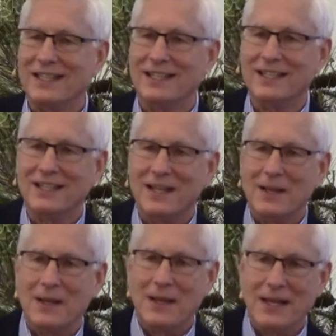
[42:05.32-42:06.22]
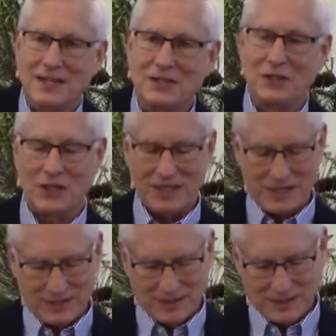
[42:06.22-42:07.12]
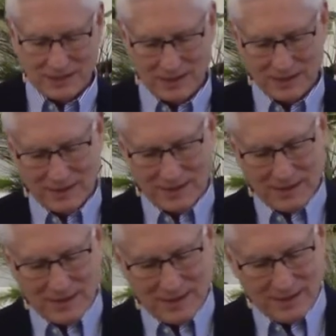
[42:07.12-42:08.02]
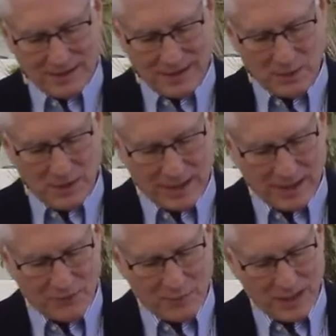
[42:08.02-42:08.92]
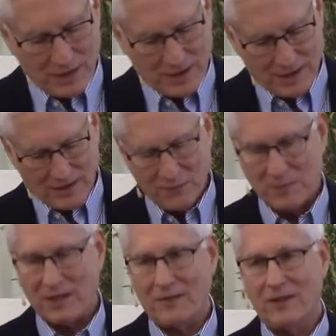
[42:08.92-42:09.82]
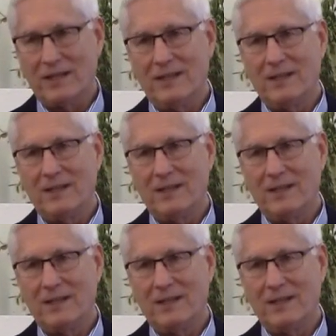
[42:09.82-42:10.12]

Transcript: in His goodness? See, we can never be good enough, beloved.